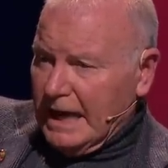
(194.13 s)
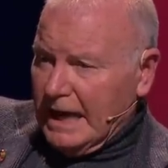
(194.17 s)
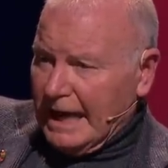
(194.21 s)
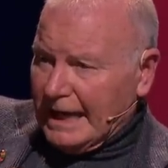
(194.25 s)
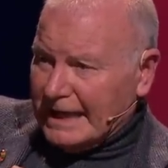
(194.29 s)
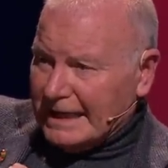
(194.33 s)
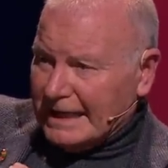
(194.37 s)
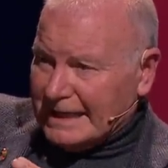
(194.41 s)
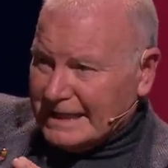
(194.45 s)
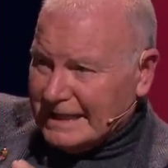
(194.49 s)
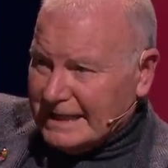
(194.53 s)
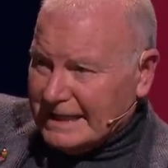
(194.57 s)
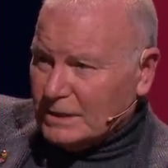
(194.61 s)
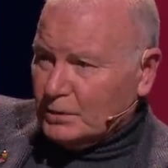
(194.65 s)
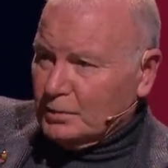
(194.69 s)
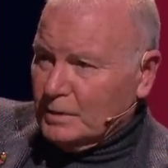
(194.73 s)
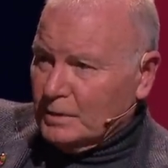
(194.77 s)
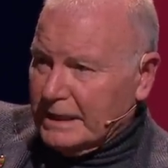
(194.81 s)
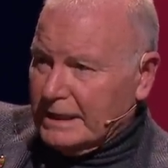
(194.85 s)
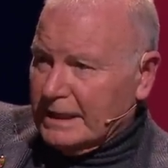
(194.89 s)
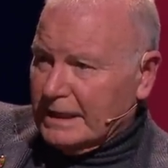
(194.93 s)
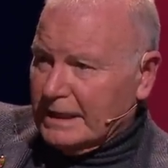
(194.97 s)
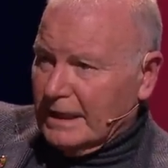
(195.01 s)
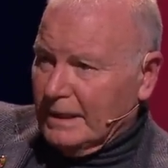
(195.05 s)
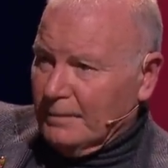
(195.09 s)
unless we
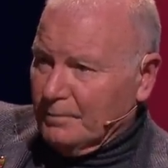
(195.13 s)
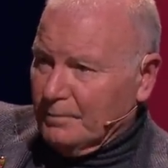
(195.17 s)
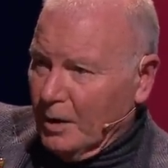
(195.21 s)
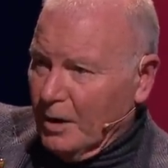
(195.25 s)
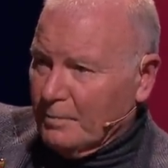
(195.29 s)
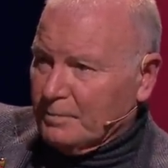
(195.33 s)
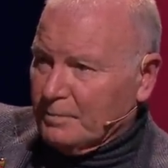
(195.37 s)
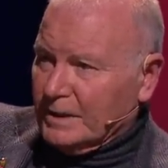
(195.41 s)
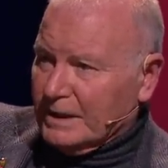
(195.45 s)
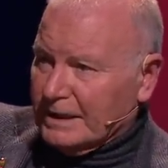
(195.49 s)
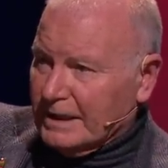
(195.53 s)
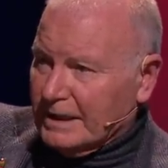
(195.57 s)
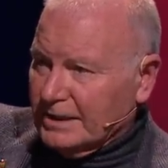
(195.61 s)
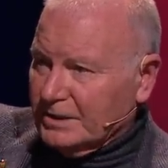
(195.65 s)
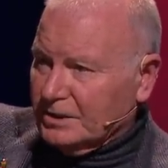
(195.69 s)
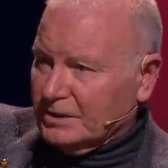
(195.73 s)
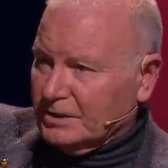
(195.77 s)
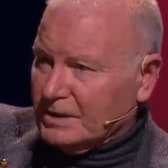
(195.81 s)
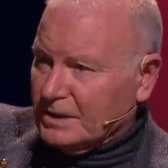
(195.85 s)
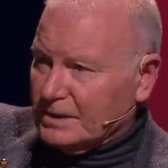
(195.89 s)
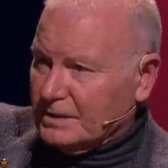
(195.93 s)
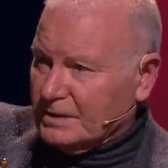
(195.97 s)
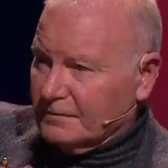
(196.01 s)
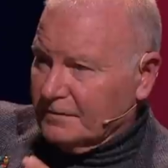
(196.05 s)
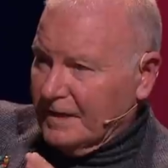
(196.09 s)
get our
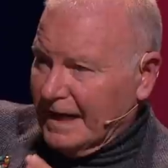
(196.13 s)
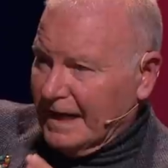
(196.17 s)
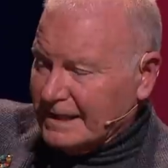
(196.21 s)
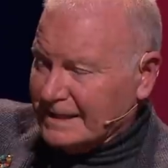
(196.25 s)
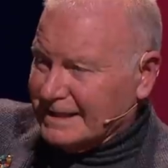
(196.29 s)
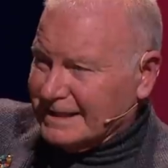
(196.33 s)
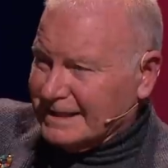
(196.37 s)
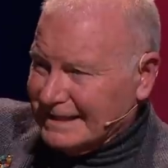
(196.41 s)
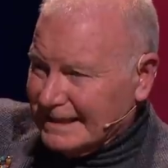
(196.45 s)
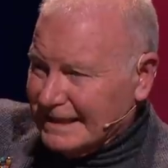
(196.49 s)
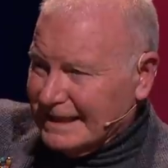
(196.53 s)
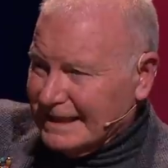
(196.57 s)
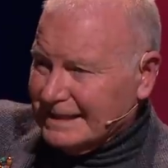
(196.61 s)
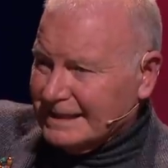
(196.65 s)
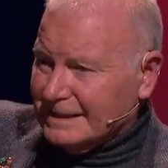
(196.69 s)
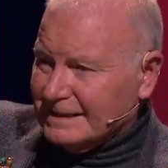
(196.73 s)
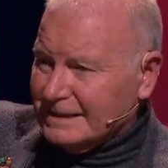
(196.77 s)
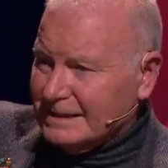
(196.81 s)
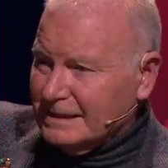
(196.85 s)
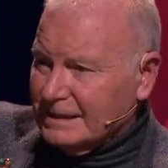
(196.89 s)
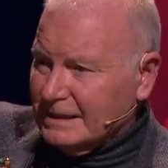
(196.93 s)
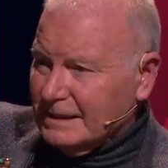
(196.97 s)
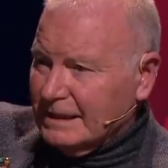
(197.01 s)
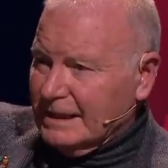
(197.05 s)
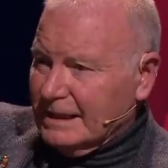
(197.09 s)
populations
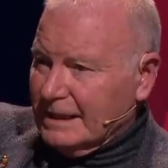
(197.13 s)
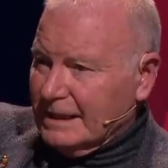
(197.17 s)
vaccinated,